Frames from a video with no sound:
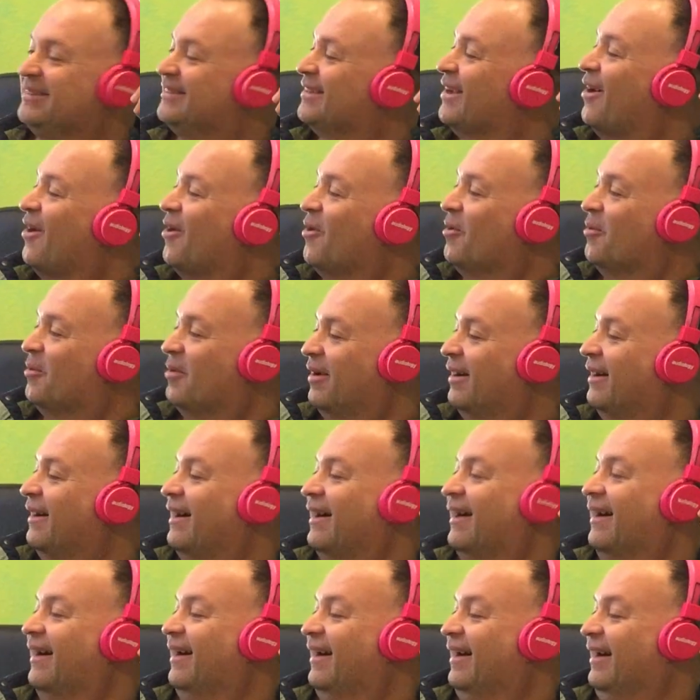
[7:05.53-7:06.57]

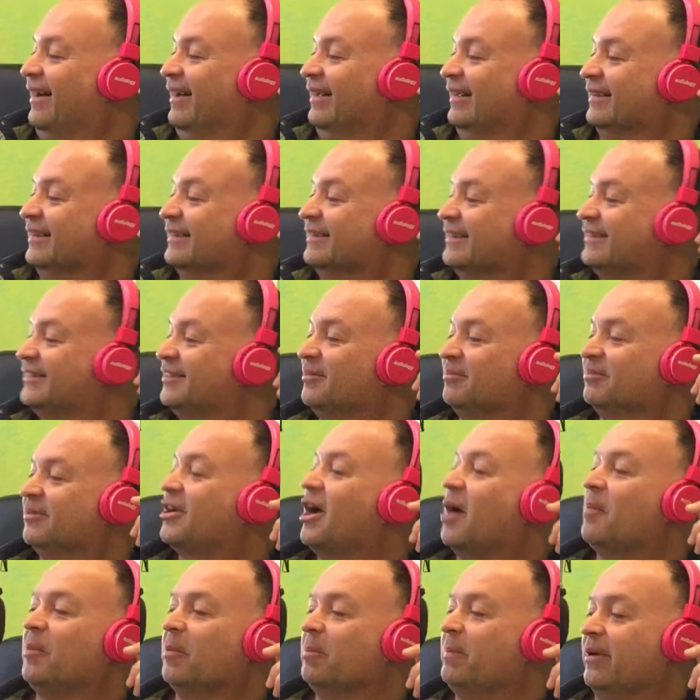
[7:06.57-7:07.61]
So some
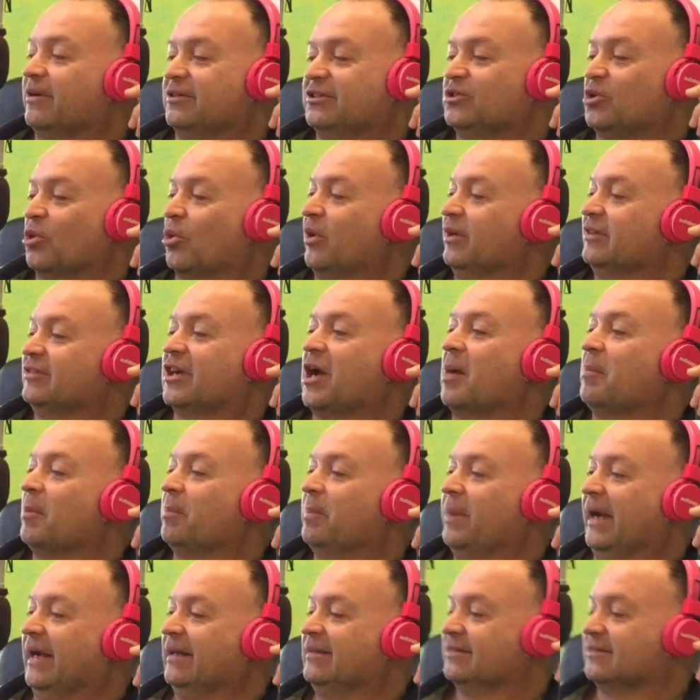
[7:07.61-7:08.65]
couple stories, a couple
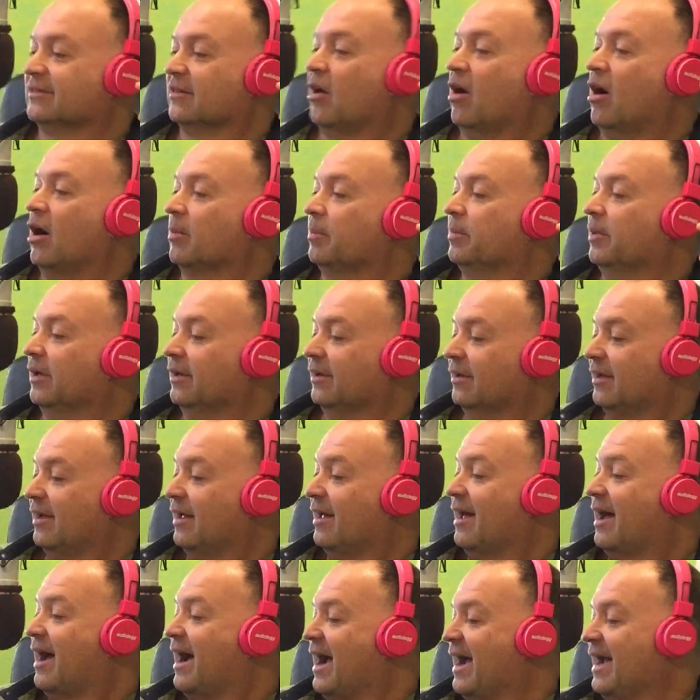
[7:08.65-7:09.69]
pages long, but
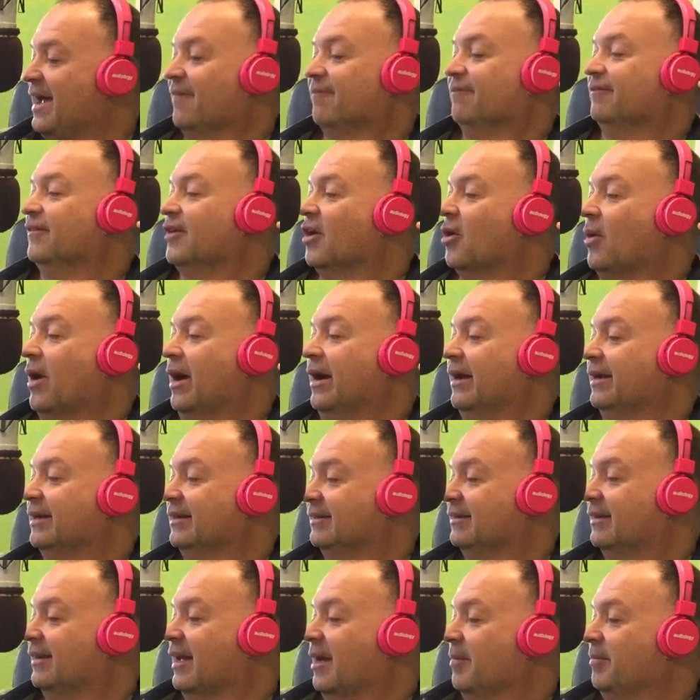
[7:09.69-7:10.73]
I have
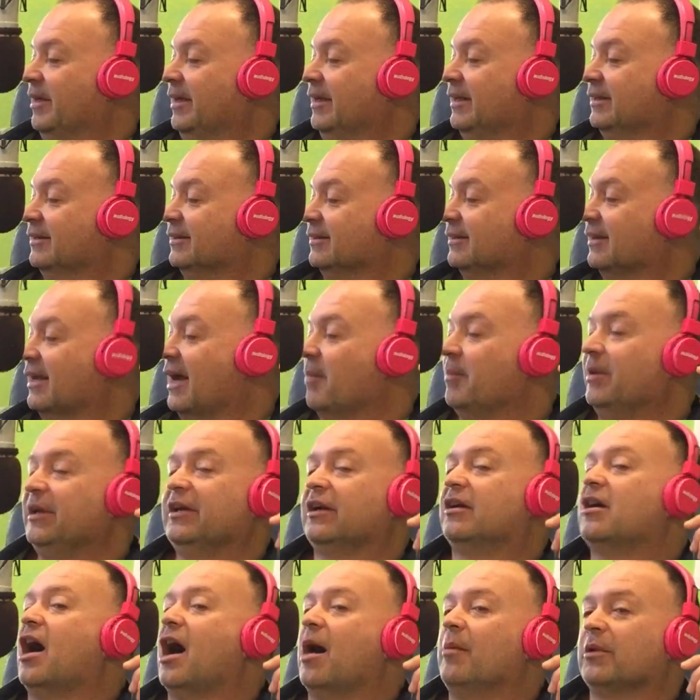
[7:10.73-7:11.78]
I mean, I'm
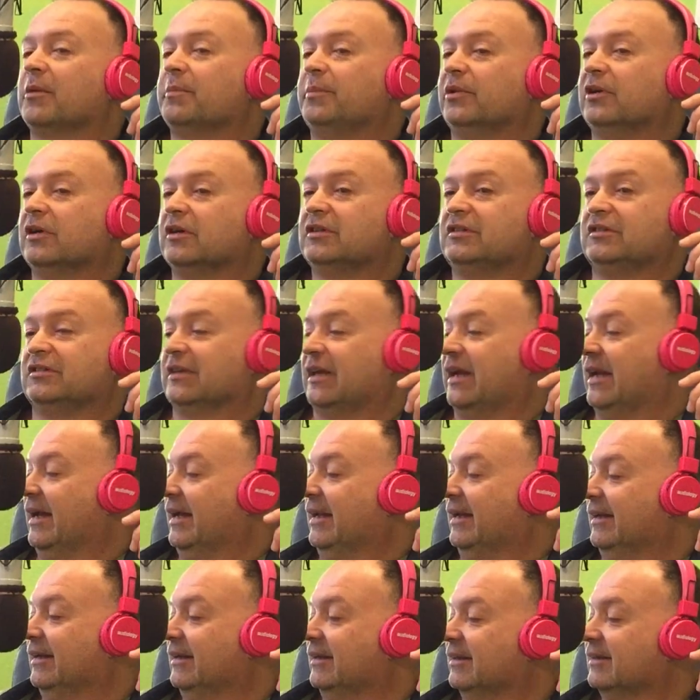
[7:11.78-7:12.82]
into comic books
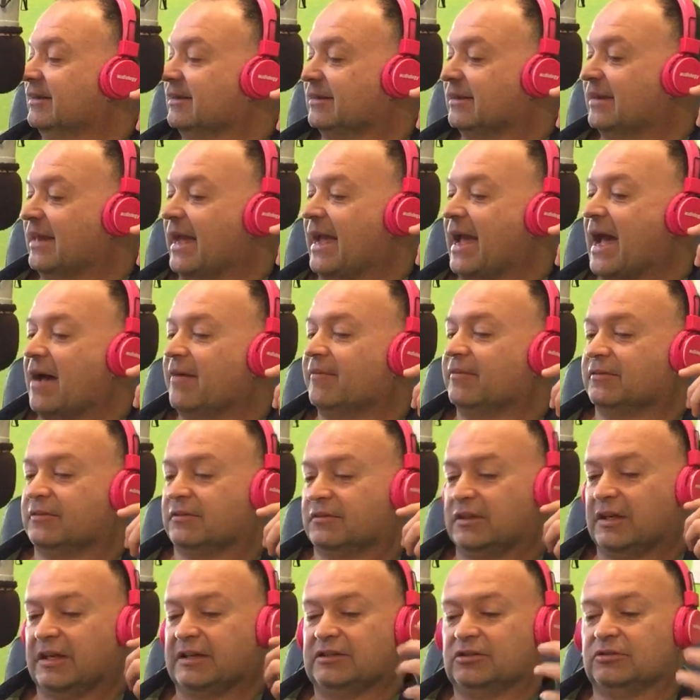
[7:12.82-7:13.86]
and they
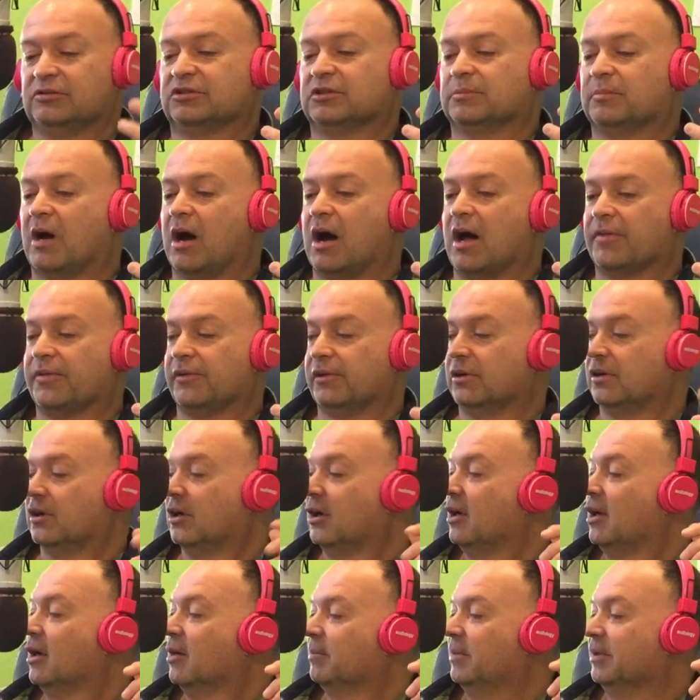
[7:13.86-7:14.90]
do some author,
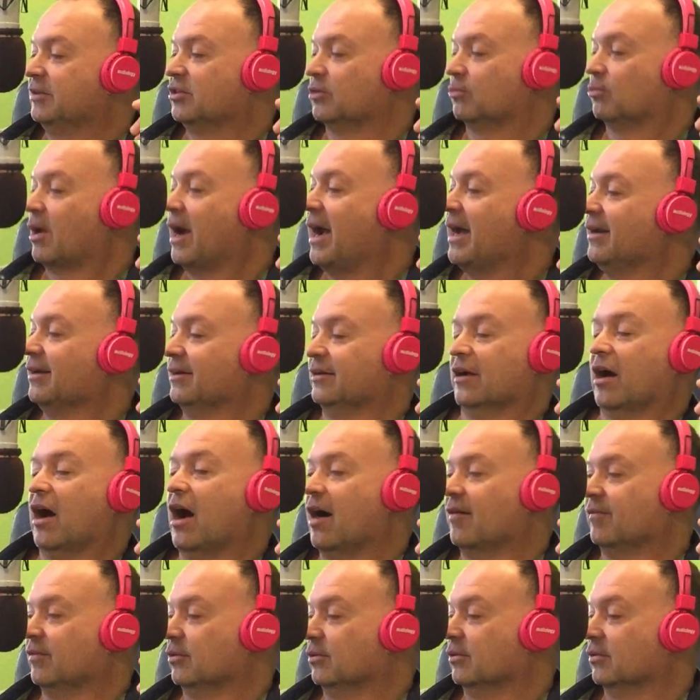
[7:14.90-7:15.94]
but to write a
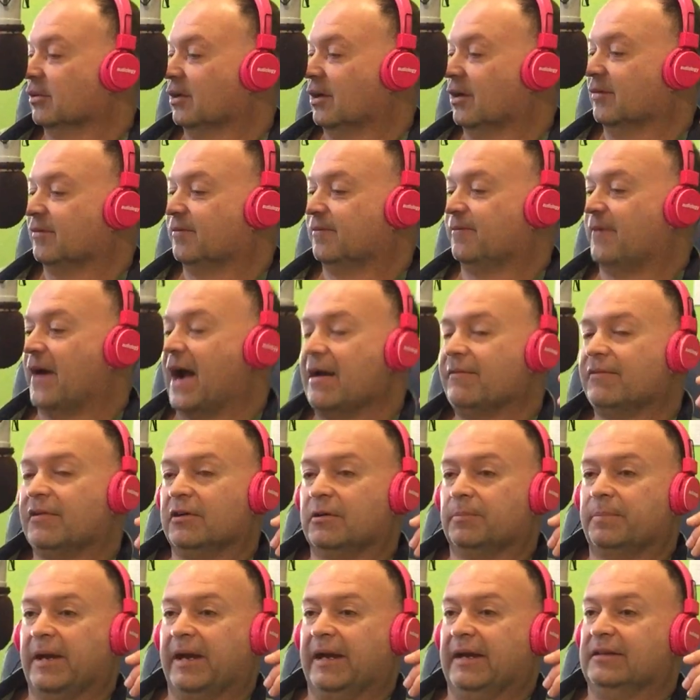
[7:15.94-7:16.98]
novel, a
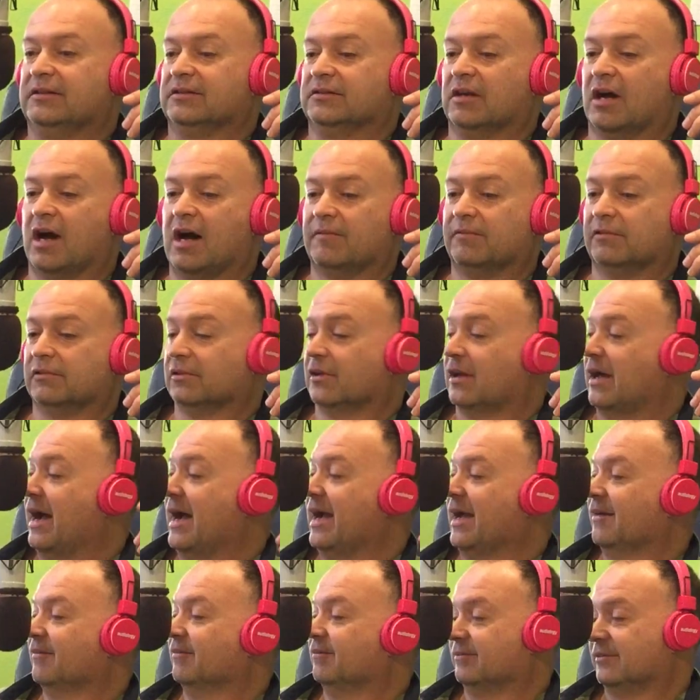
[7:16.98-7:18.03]
500-page novel, I
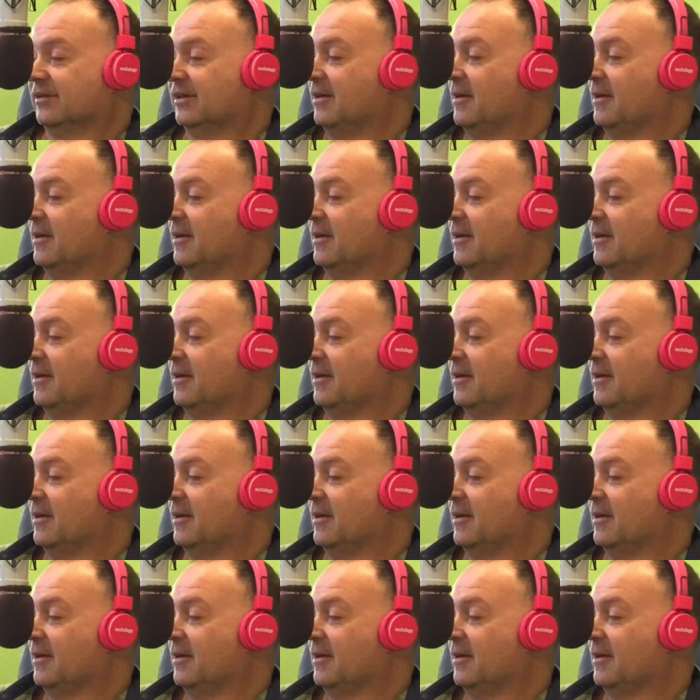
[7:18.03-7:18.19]
have